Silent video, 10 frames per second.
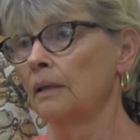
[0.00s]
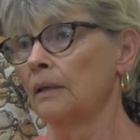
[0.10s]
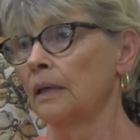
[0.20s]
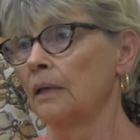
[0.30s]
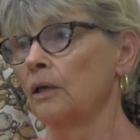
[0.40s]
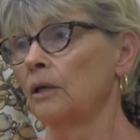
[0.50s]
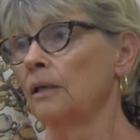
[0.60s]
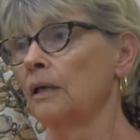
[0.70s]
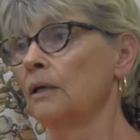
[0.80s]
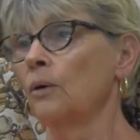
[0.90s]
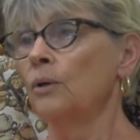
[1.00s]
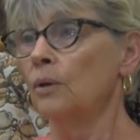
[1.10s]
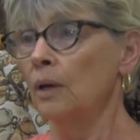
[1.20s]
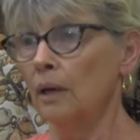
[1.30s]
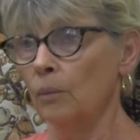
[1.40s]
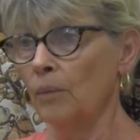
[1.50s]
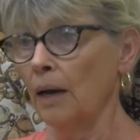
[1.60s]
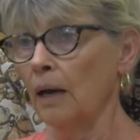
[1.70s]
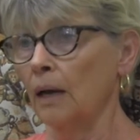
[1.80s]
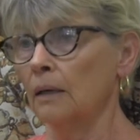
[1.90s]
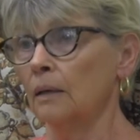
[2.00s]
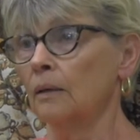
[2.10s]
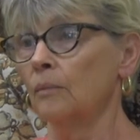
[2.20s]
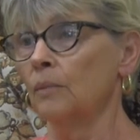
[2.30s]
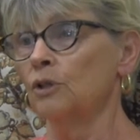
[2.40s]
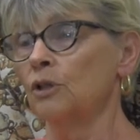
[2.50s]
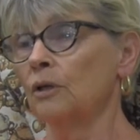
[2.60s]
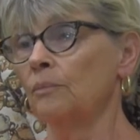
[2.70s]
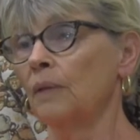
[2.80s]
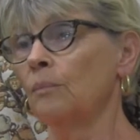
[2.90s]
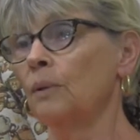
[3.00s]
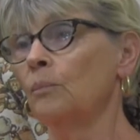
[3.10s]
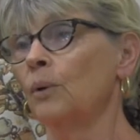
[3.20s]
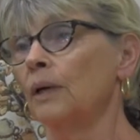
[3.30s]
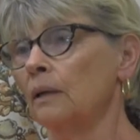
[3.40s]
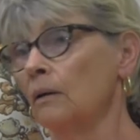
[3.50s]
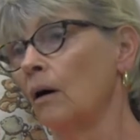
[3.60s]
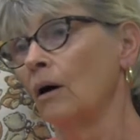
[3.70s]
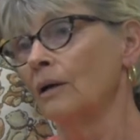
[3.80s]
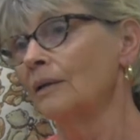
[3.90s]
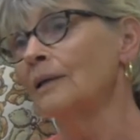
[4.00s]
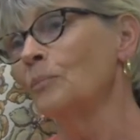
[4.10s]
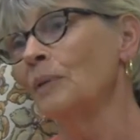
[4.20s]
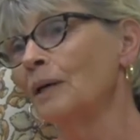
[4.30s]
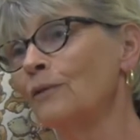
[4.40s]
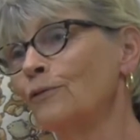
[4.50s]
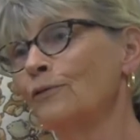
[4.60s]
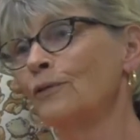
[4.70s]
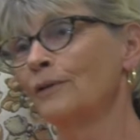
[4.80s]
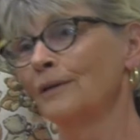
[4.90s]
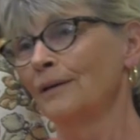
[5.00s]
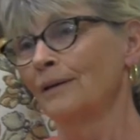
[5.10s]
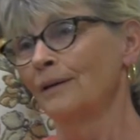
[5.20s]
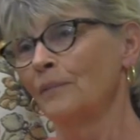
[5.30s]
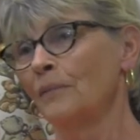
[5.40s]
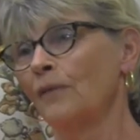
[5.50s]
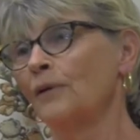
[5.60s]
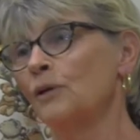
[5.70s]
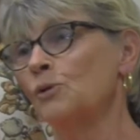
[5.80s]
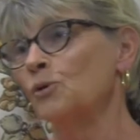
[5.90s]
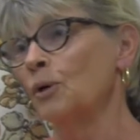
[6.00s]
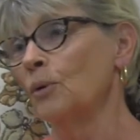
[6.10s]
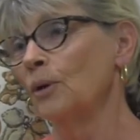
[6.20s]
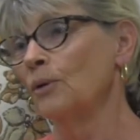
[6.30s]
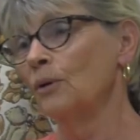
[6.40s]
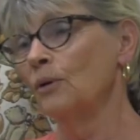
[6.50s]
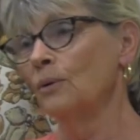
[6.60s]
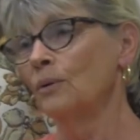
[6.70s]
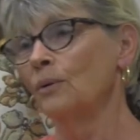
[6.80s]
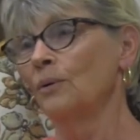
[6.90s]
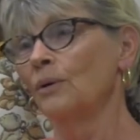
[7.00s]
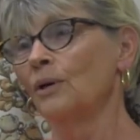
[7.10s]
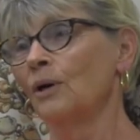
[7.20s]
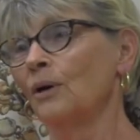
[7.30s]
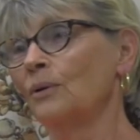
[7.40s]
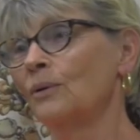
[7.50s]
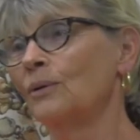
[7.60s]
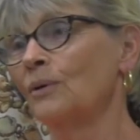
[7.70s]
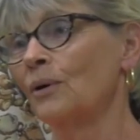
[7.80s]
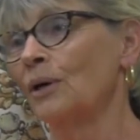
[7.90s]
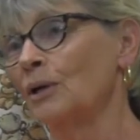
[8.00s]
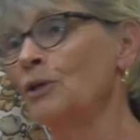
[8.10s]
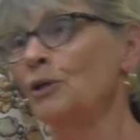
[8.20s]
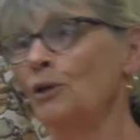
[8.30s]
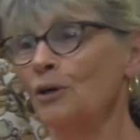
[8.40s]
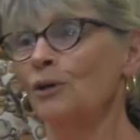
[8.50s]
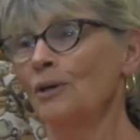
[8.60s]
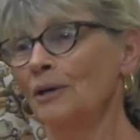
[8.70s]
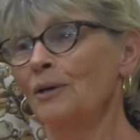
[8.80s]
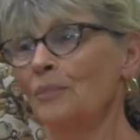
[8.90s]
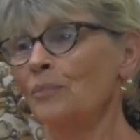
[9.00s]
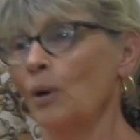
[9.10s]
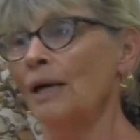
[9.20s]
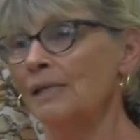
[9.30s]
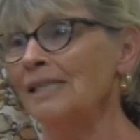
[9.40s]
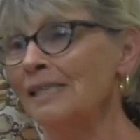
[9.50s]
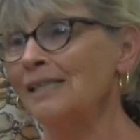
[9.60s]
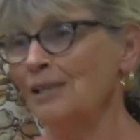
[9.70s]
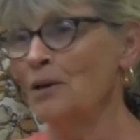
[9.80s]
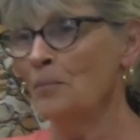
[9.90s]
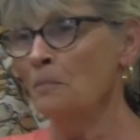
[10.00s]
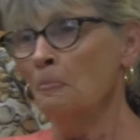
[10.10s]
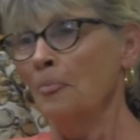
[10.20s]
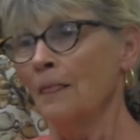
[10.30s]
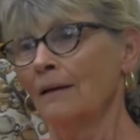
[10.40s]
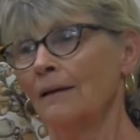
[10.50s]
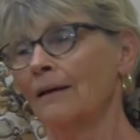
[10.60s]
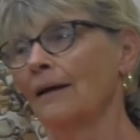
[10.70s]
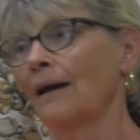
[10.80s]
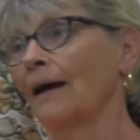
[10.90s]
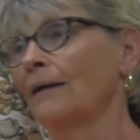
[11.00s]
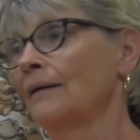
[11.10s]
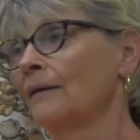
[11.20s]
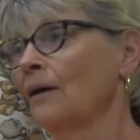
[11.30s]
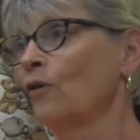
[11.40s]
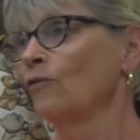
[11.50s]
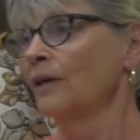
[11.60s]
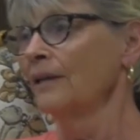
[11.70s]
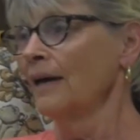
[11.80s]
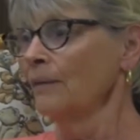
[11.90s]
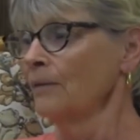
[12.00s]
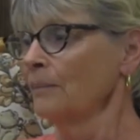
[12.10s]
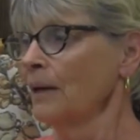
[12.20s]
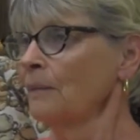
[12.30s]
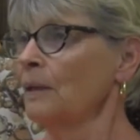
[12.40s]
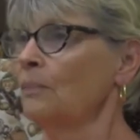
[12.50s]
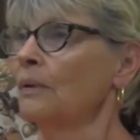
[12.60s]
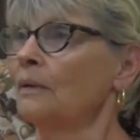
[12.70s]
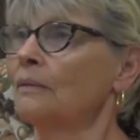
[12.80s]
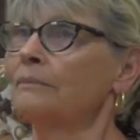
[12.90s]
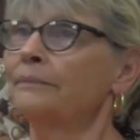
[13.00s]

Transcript: They know you can't go back, but you can maybe bring along a little bit of history with you, you know, or into your presence, and hopefully that would make people,